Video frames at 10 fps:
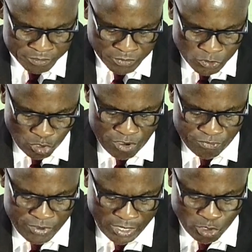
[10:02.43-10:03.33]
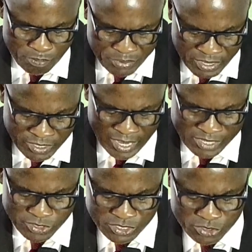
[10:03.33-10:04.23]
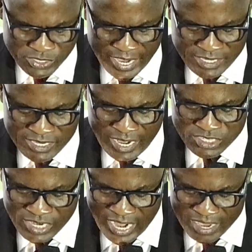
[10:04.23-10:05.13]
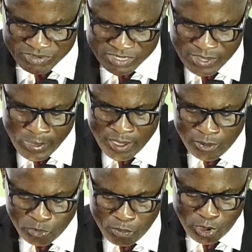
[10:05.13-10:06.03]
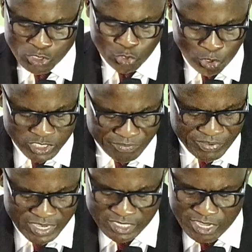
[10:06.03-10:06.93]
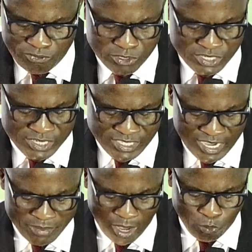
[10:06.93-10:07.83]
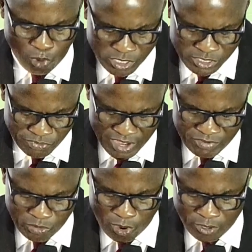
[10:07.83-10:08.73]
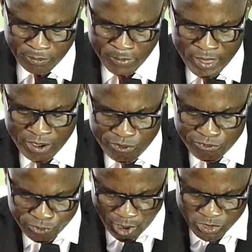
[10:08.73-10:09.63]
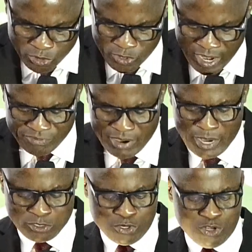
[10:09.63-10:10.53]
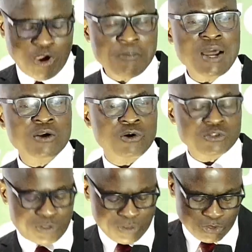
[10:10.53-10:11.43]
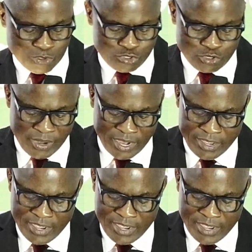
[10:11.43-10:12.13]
So if we are to build a society that thrives we must cultivate a food system that works for everyone, from the rural farmer to the urban consumer.